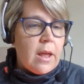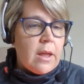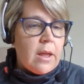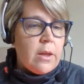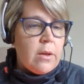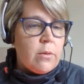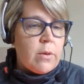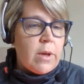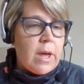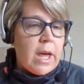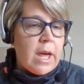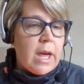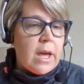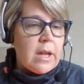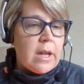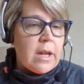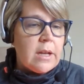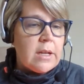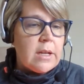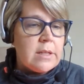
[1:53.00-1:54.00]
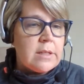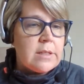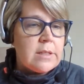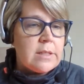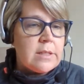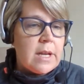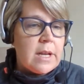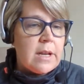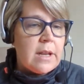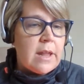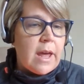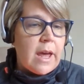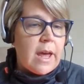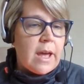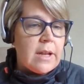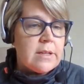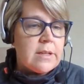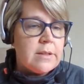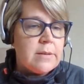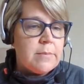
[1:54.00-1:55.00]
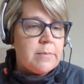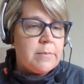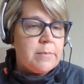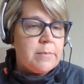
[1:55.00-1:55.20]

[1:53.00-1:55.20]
you can send that.